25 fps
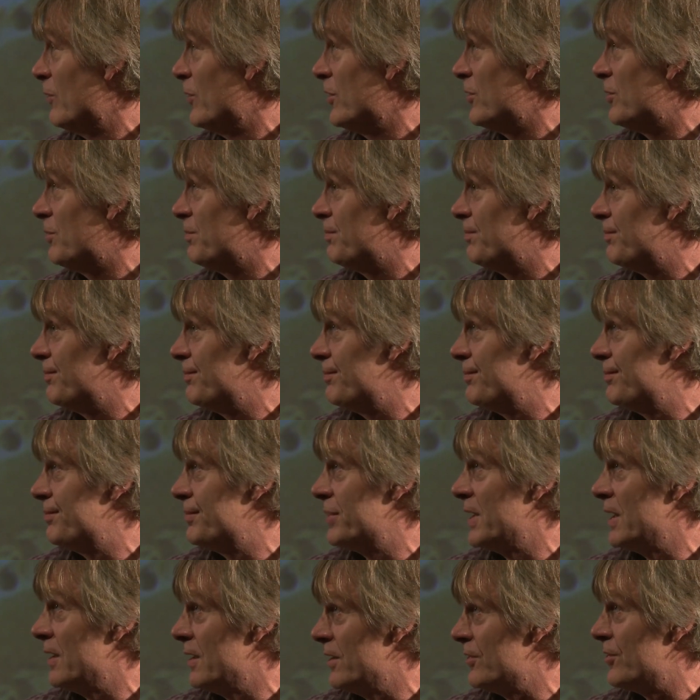was
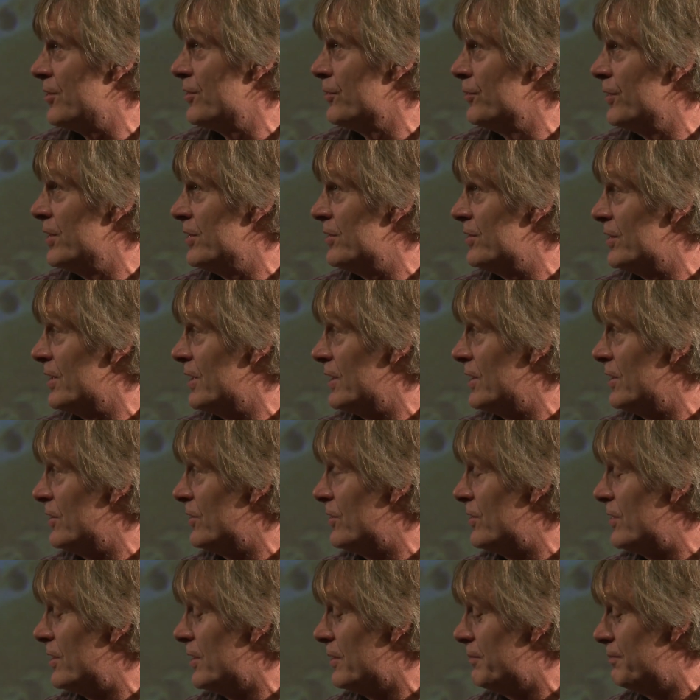part of the reason I
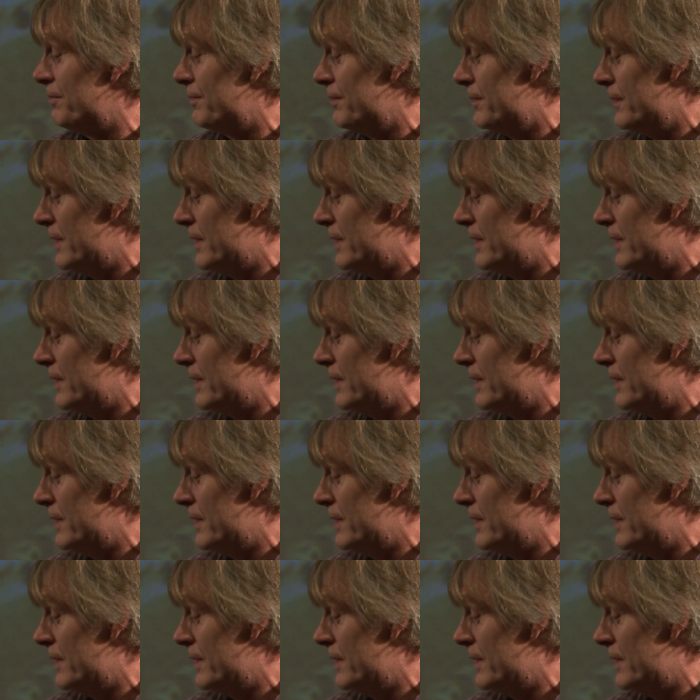used the